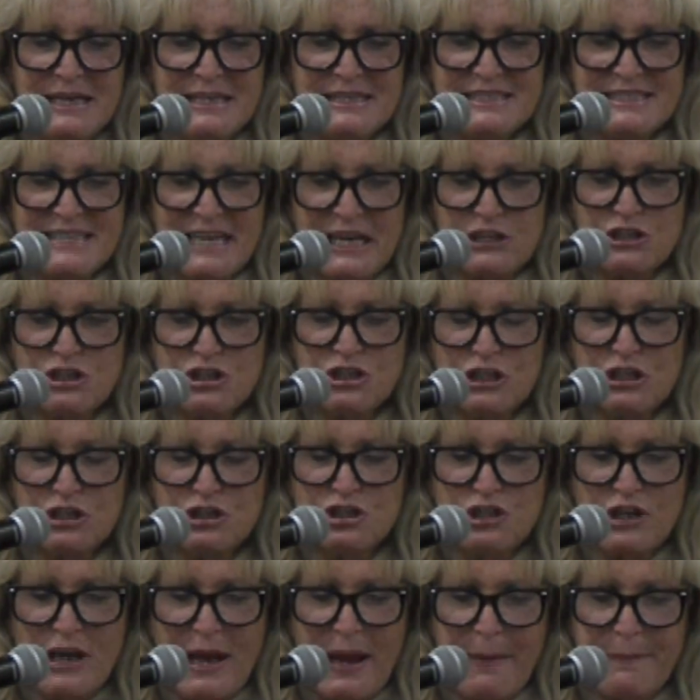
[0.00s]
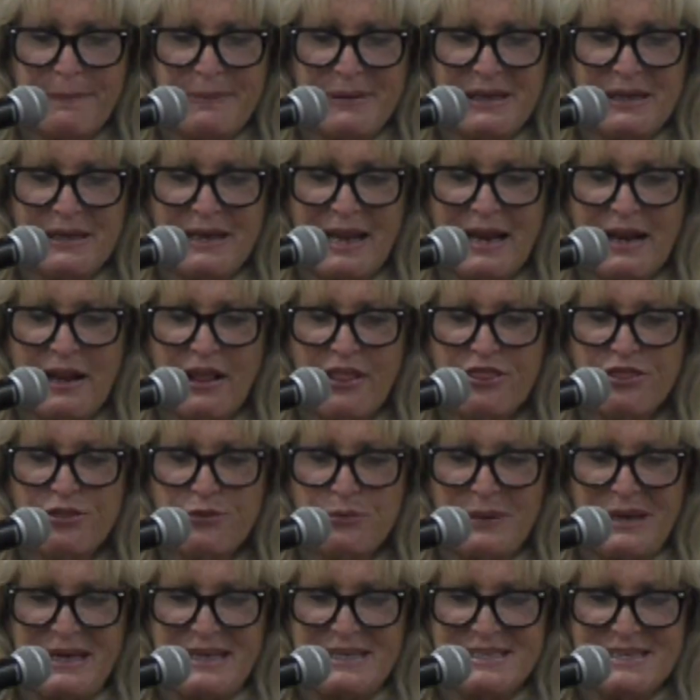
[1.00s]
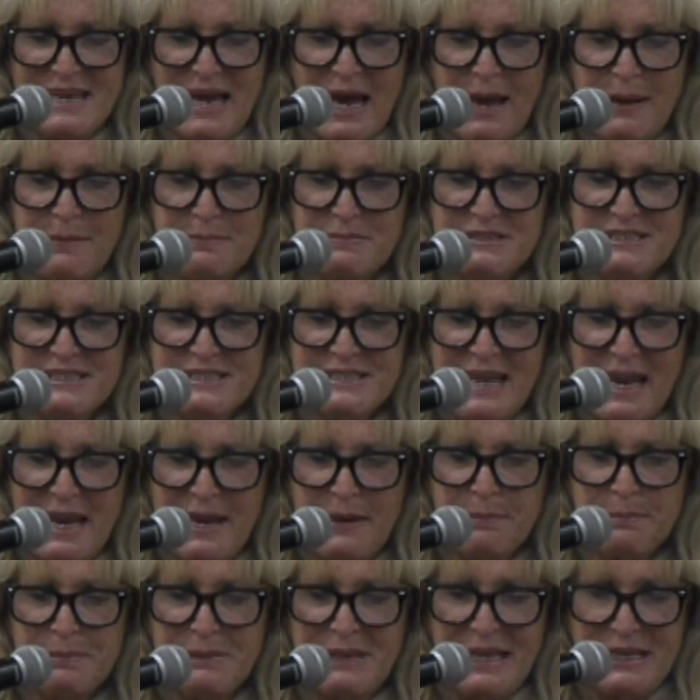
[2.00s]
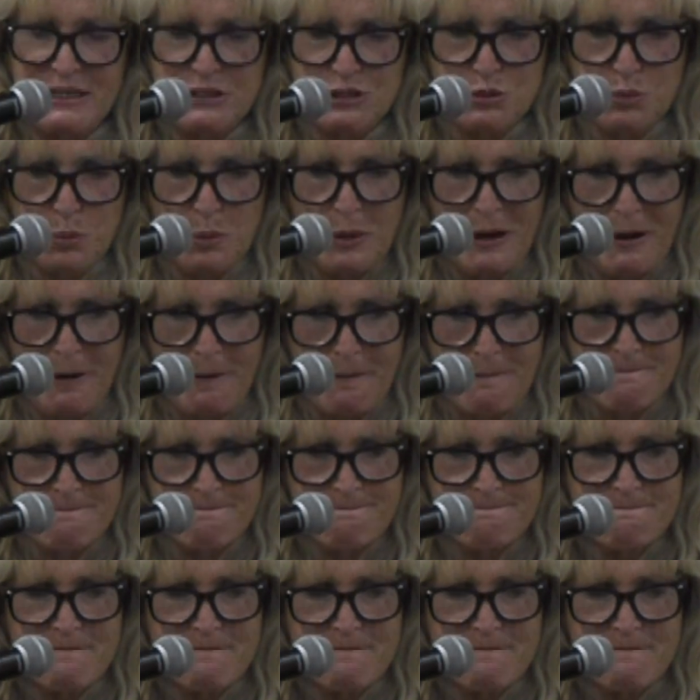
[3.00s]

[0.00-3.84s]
sectional champion and a 3-time state place winner.